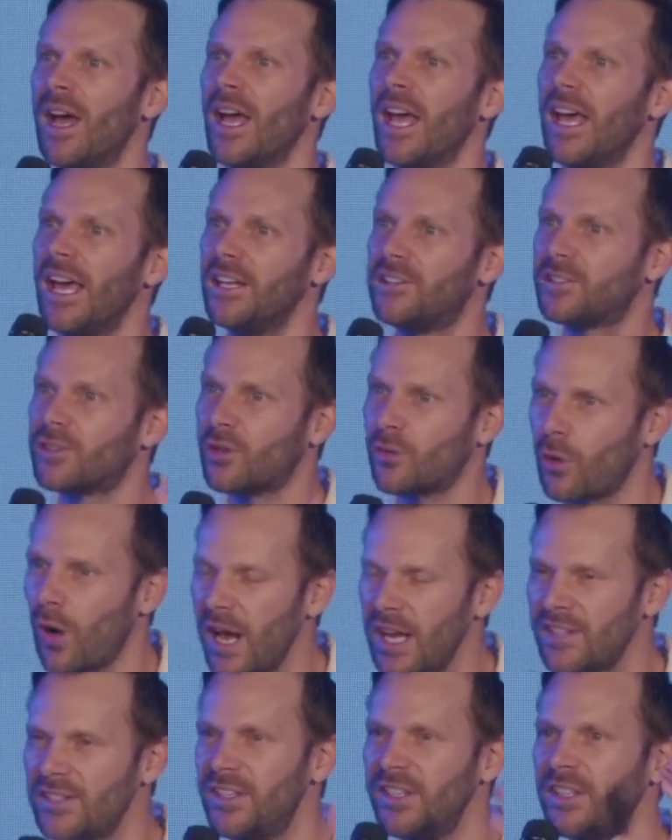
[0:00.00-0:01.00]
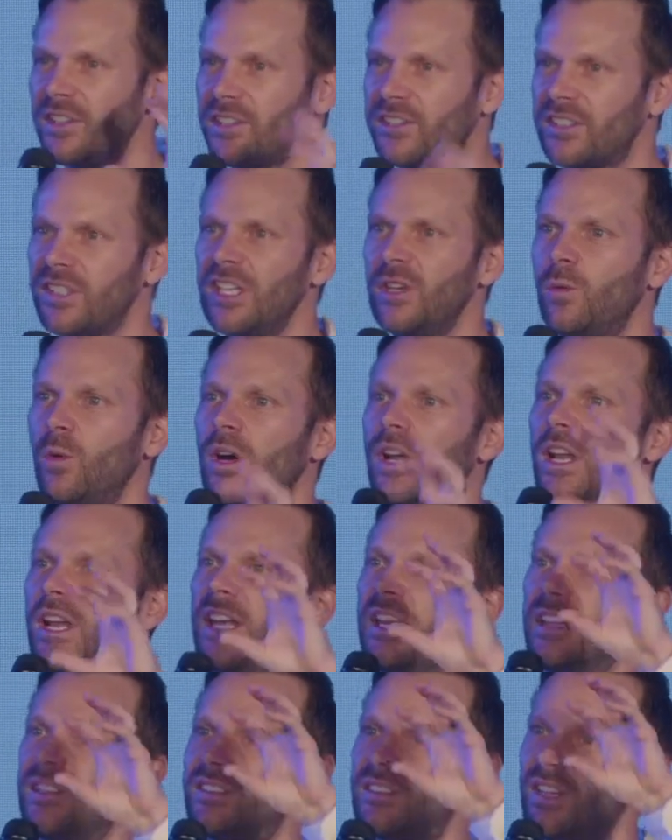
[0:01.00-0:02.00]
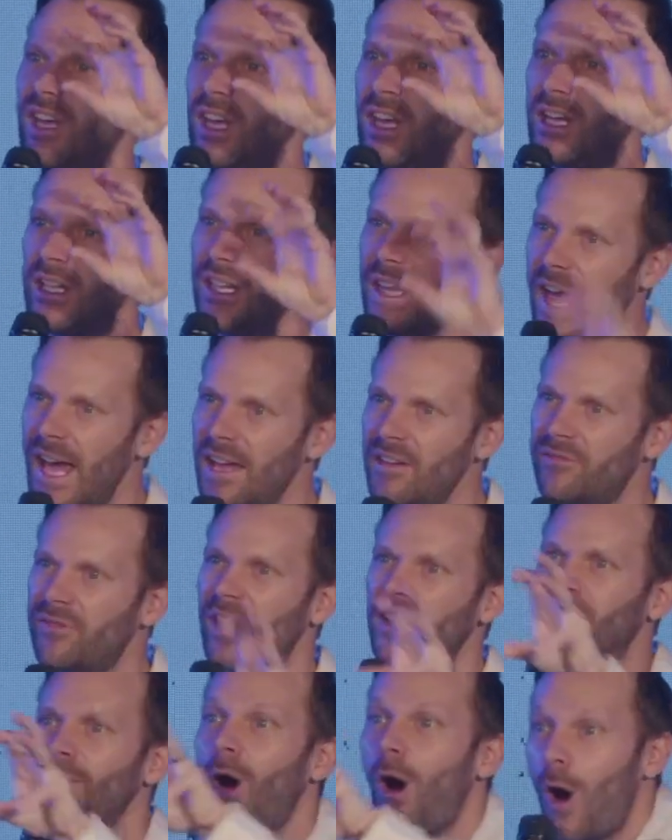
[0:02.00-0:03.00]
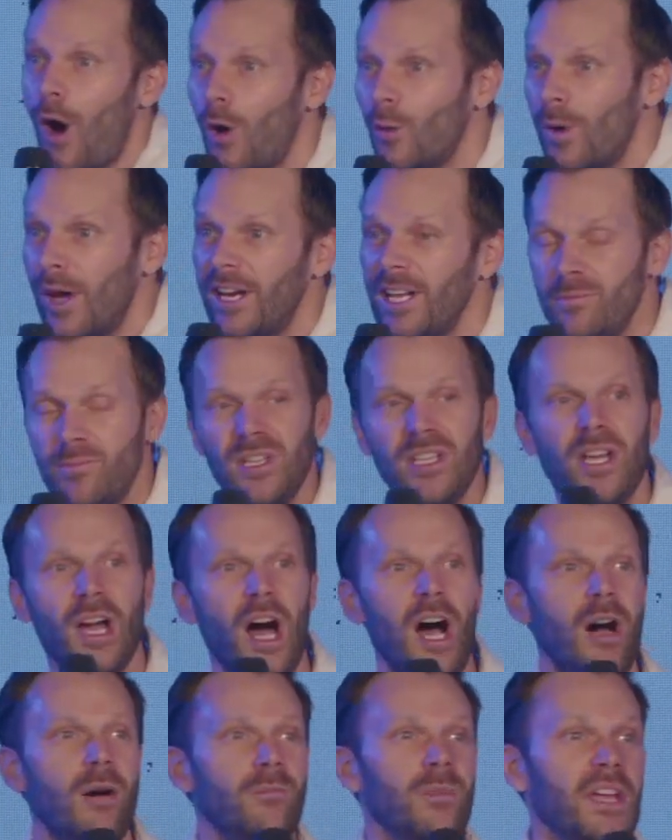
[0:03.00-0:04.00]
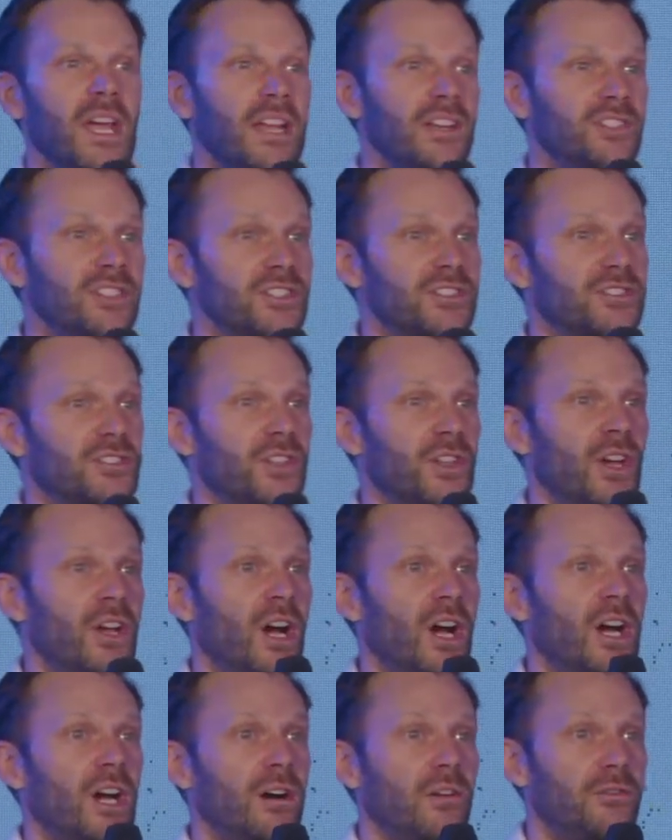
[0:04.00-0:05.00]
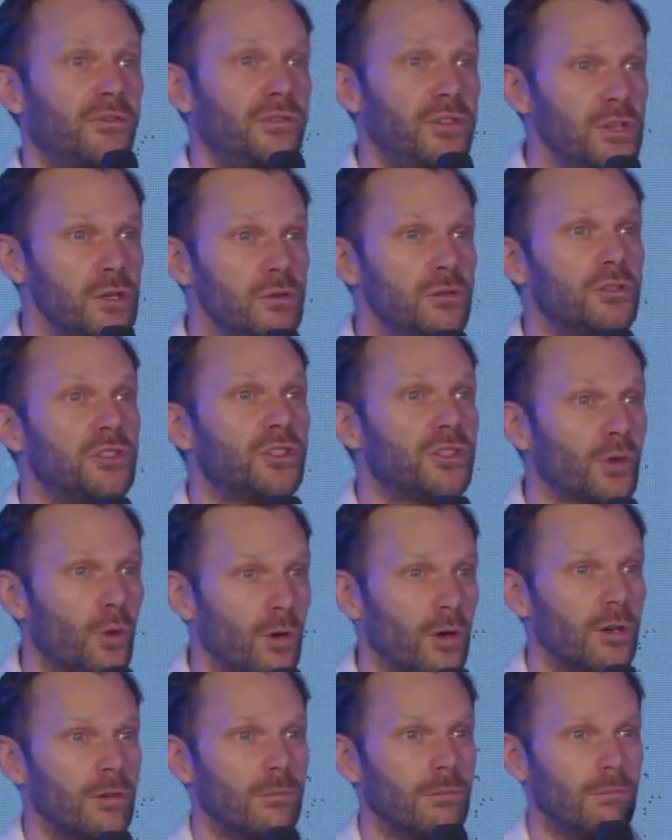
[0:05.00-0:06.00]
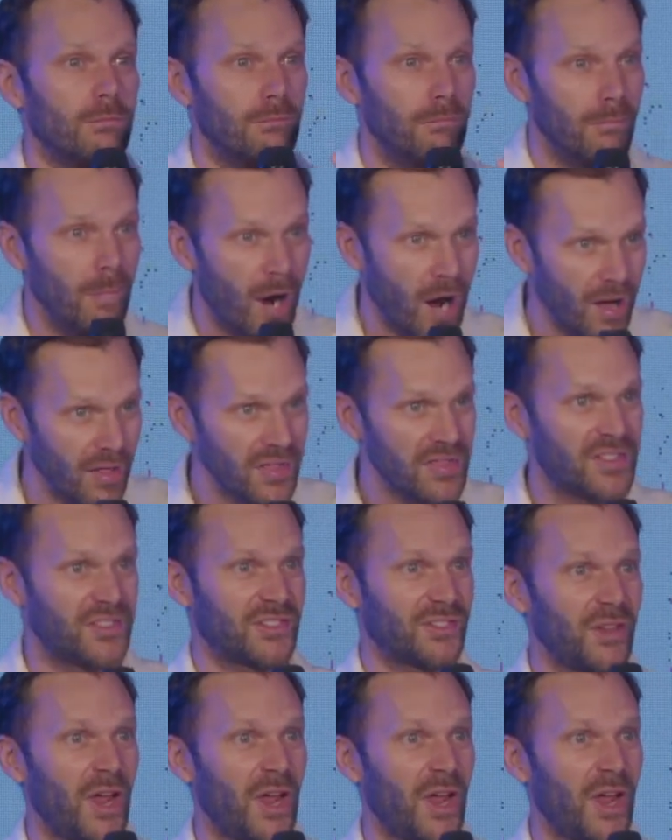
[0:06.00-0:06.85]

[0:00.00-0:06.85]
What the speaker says: It's crazy to see what his life has already become in just a few short months.